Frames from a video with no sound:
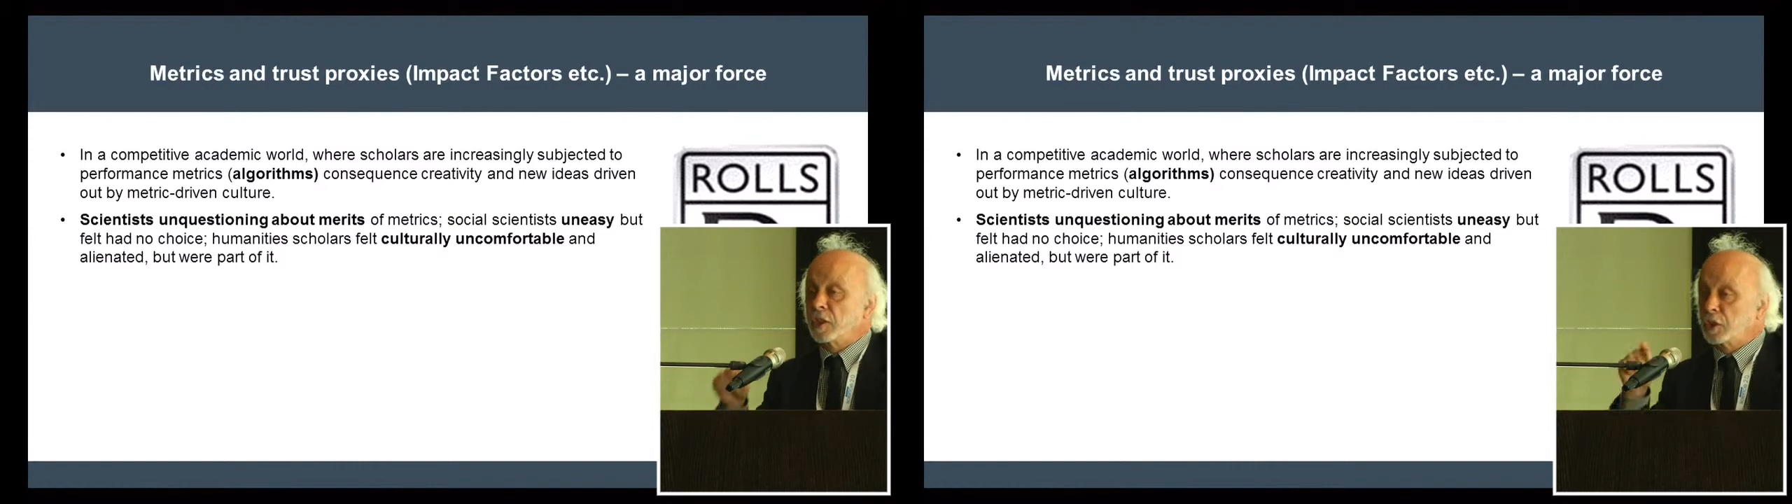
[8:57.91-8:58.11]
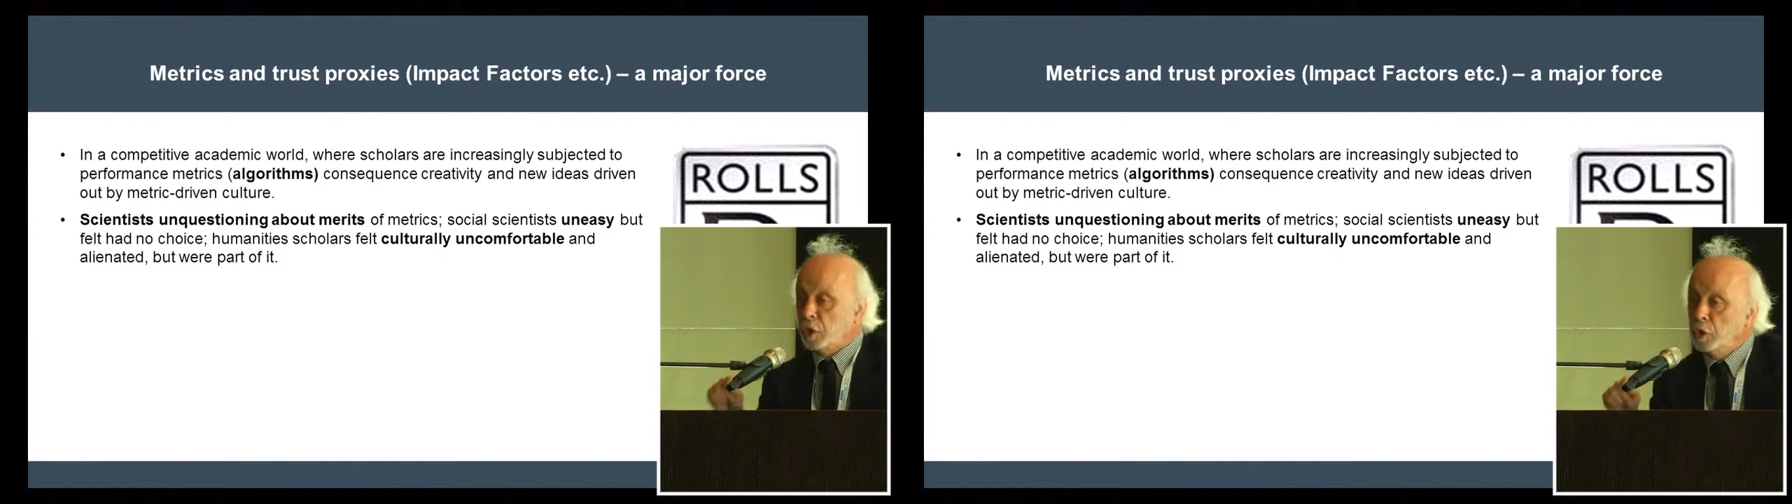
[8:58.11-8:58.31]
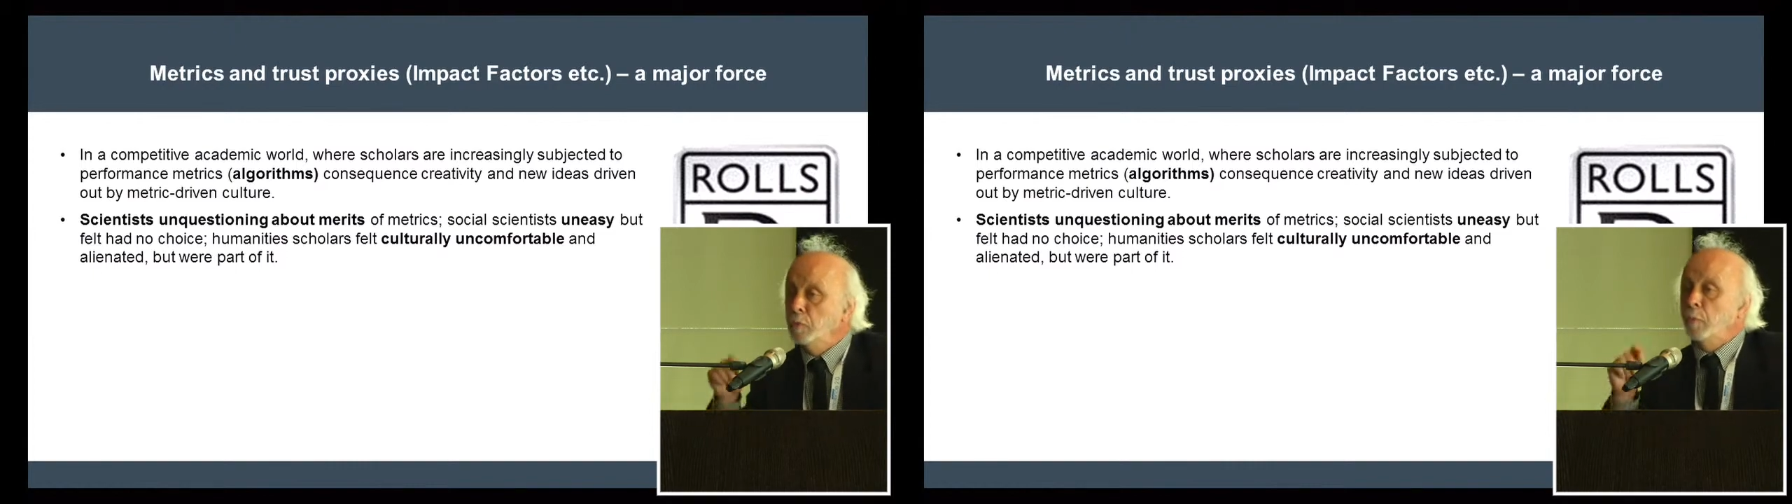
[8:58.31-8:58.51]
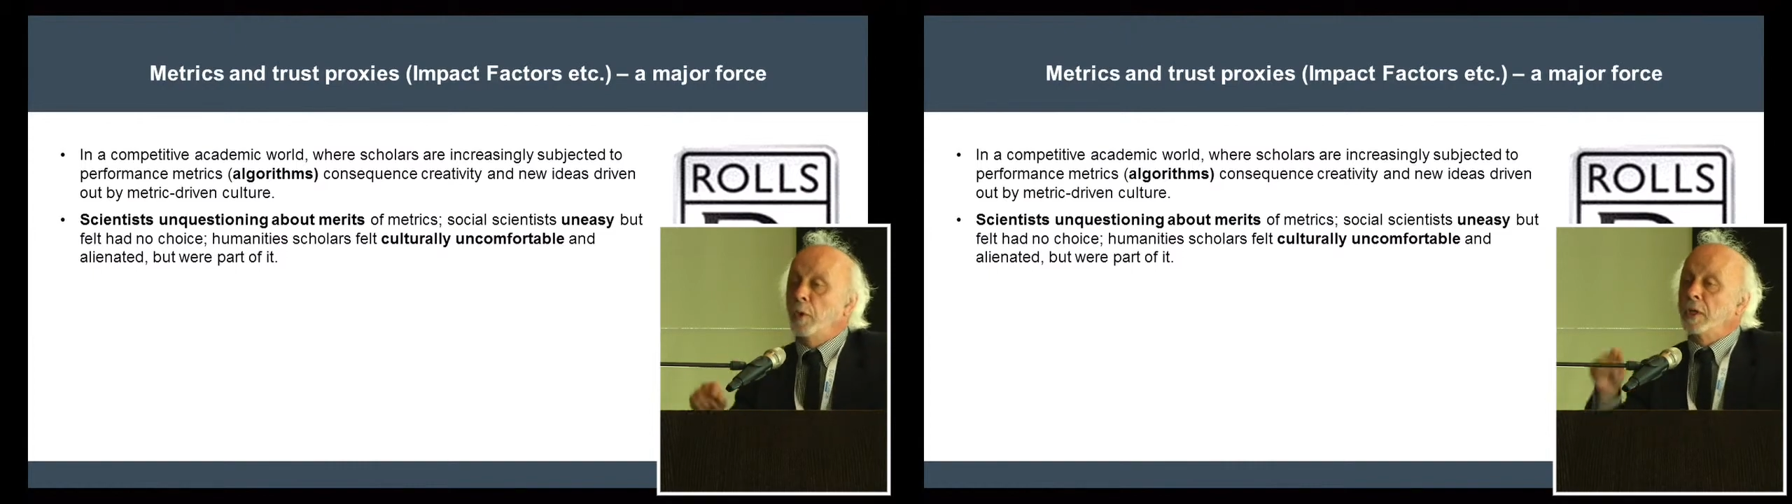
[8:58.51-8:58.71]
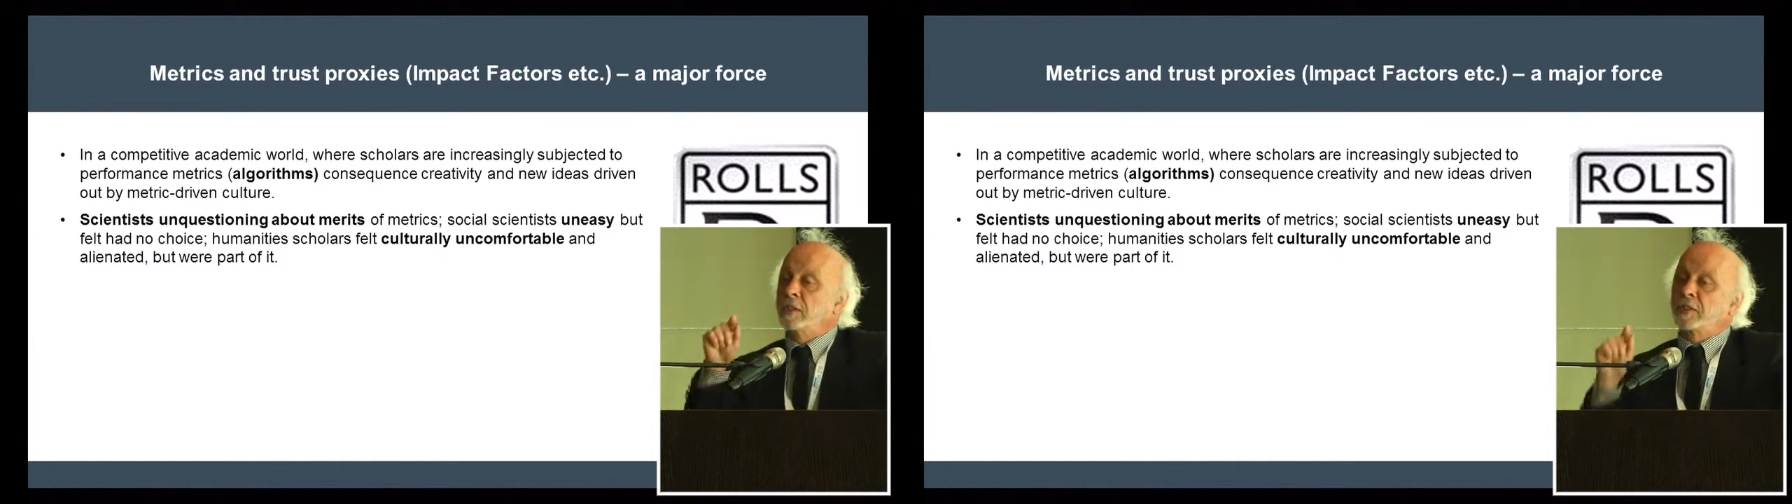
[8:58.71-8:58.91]

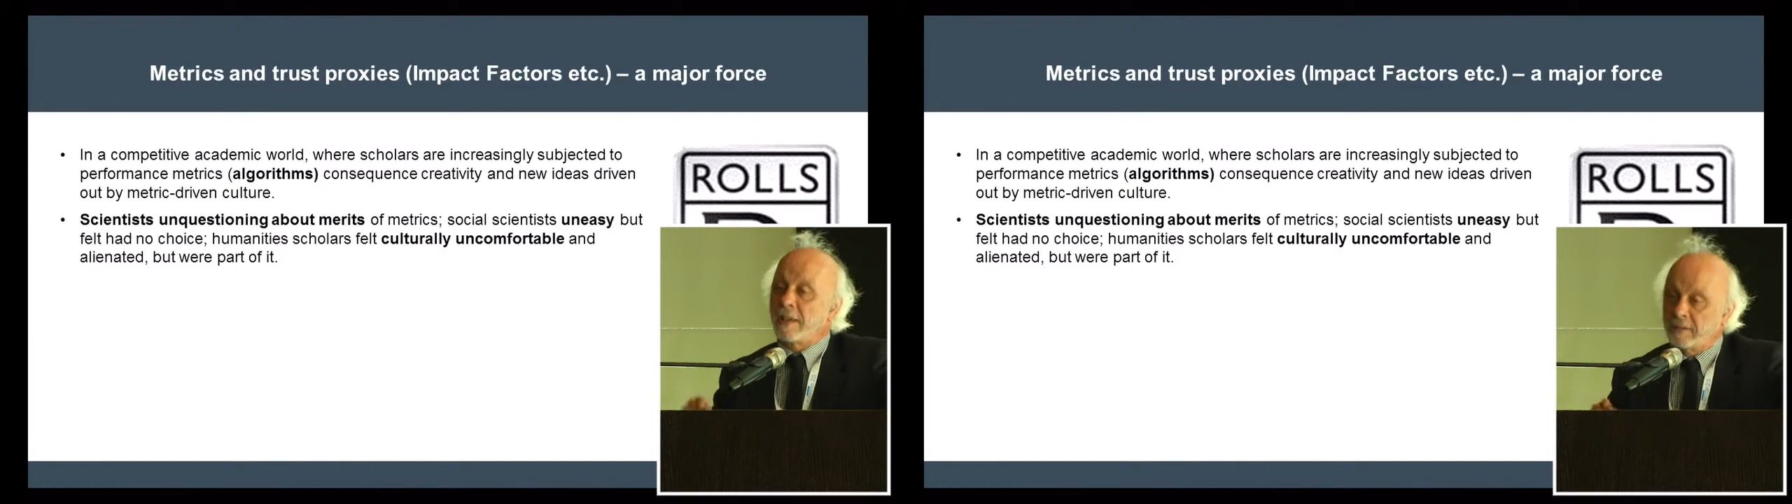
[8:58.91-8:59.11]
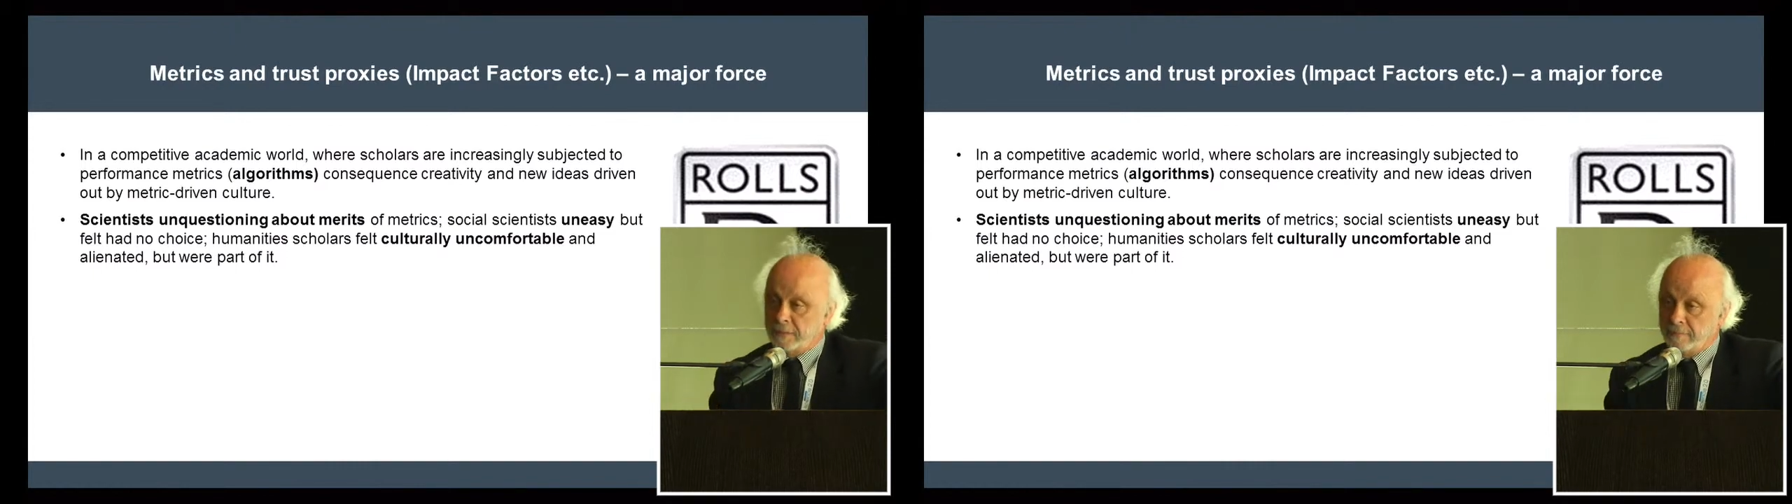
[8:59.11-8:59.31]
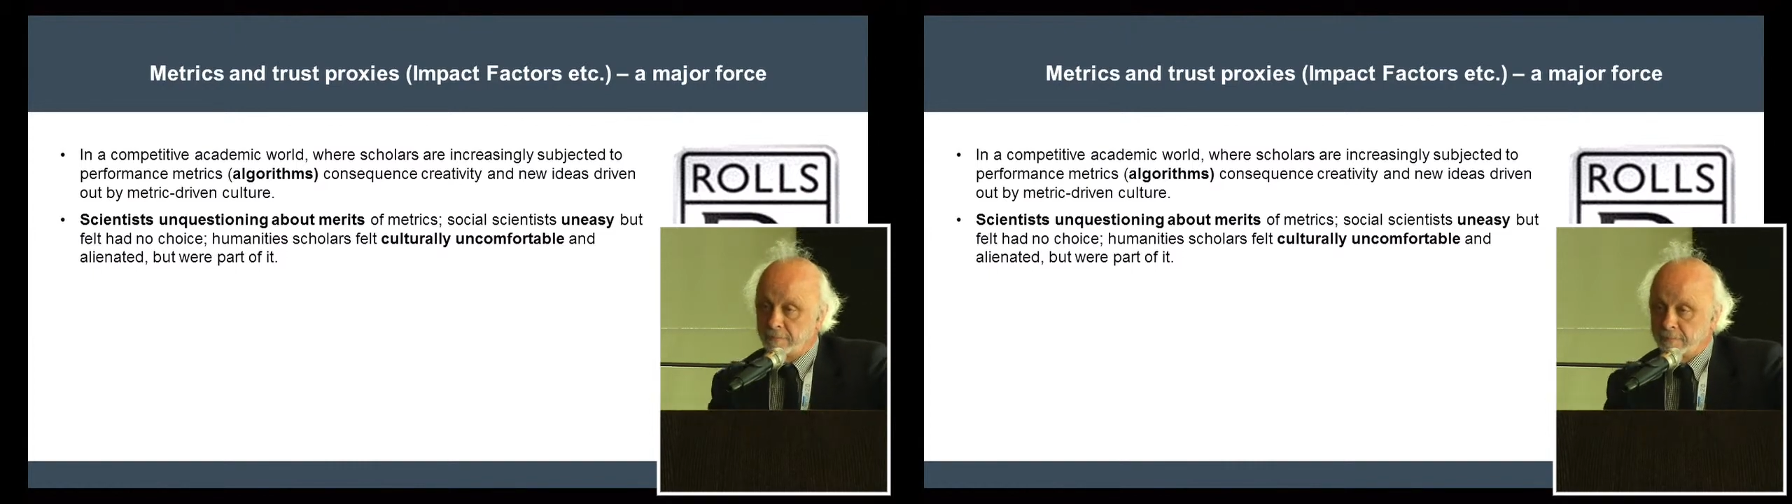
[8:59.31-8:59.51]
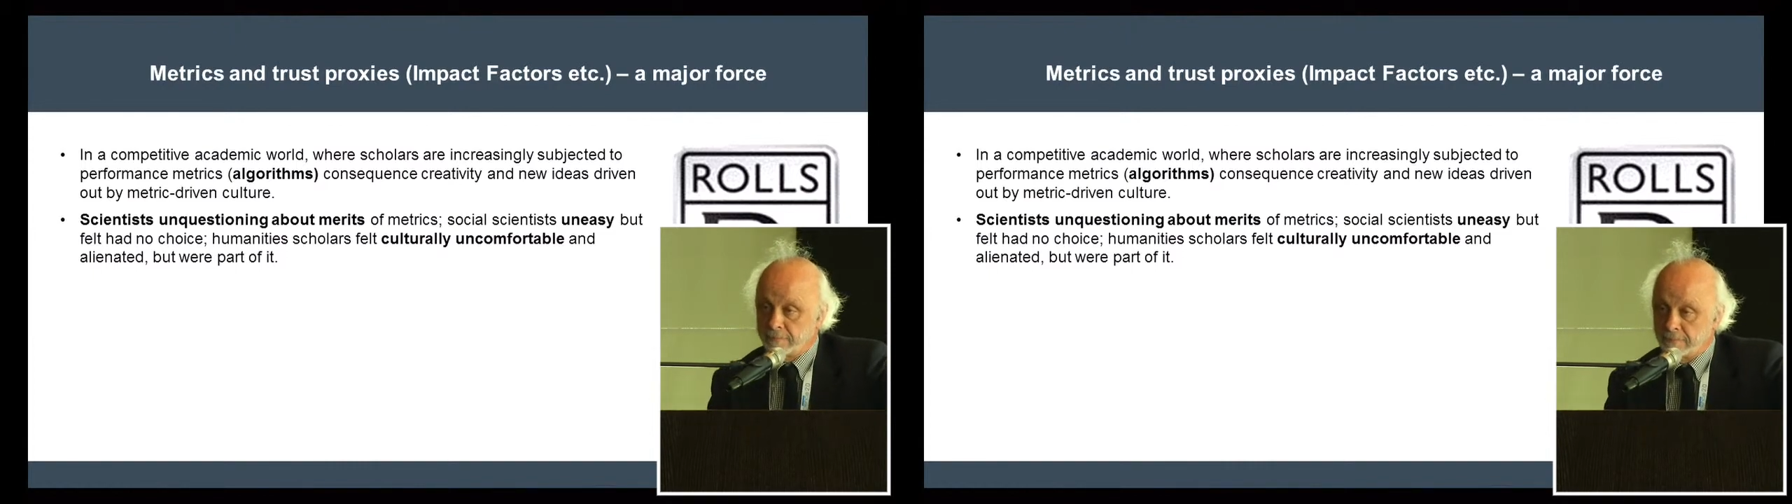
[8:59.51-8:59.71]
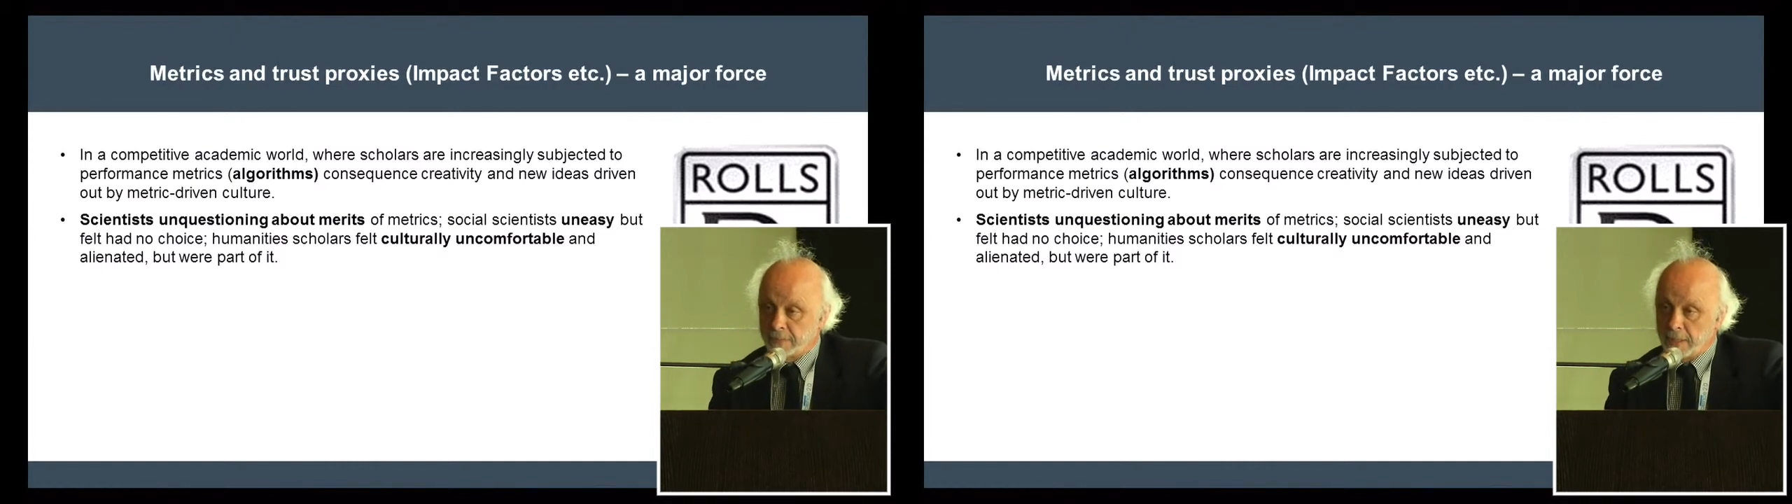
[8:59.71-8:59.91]
2.7.
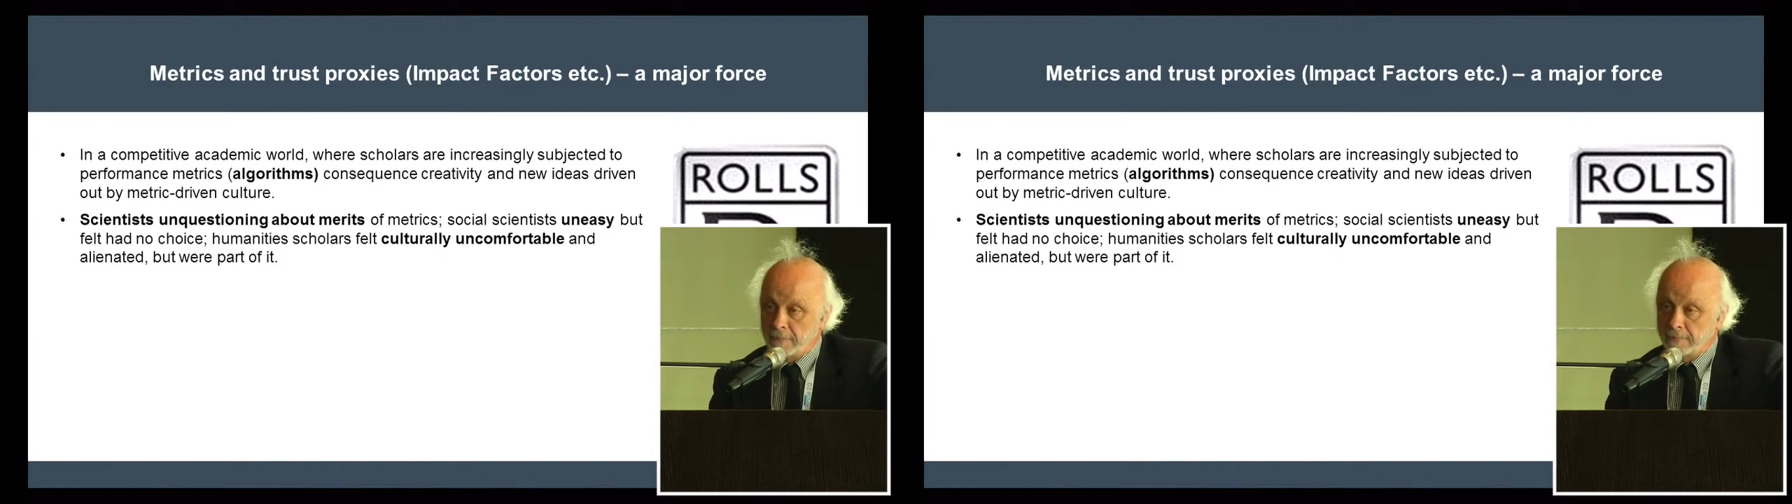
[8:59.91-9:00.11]
Yeah?